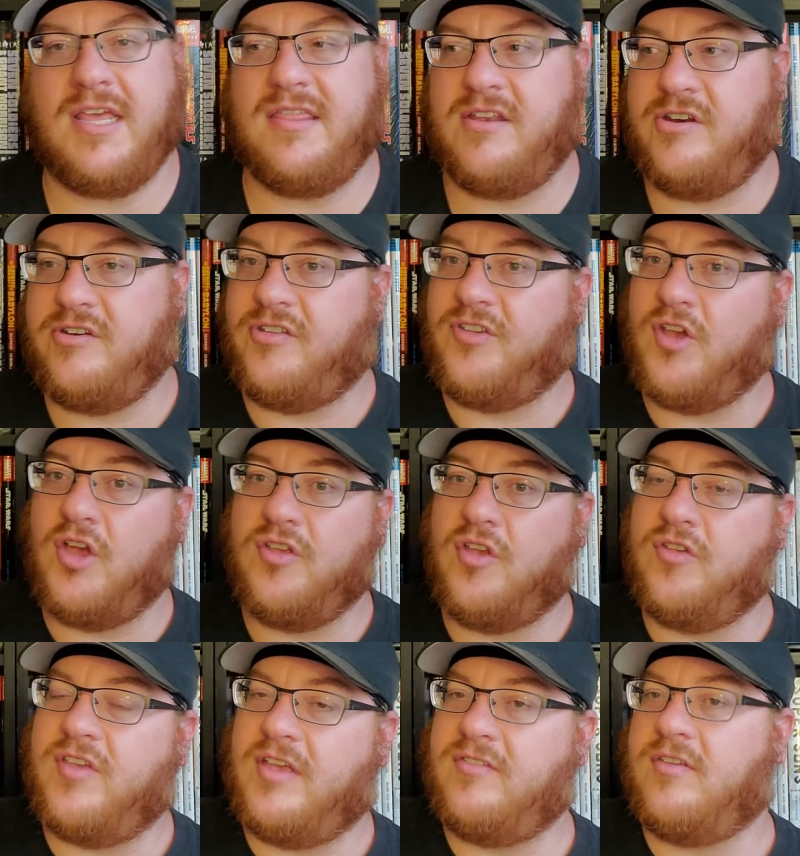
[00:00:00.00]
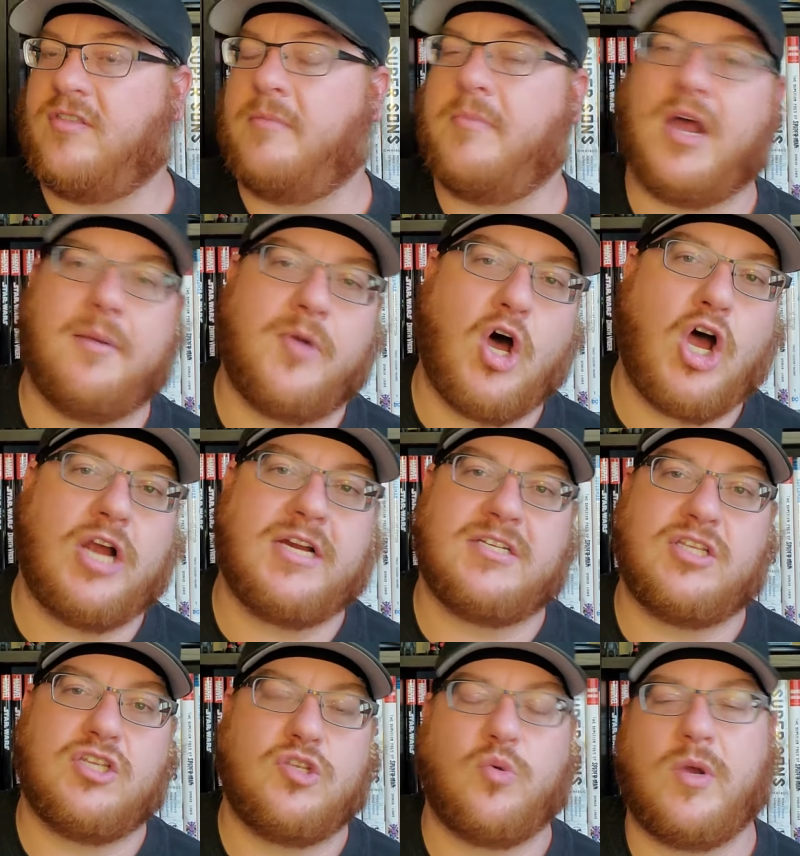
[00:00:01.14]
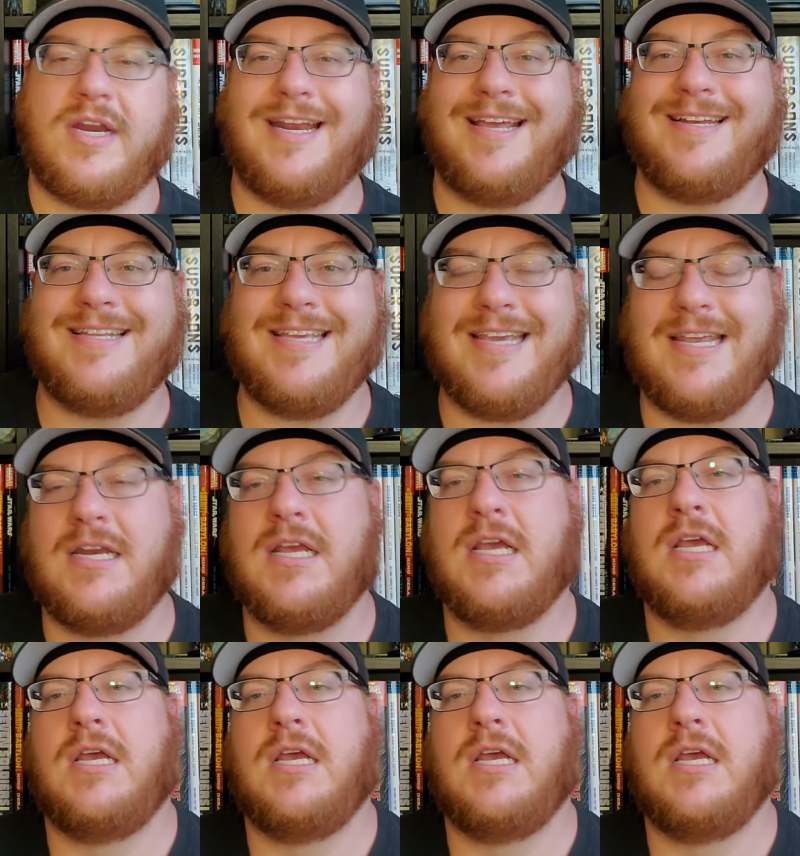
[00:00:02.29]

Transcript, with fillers: And then it just says on the bottom, August 2019.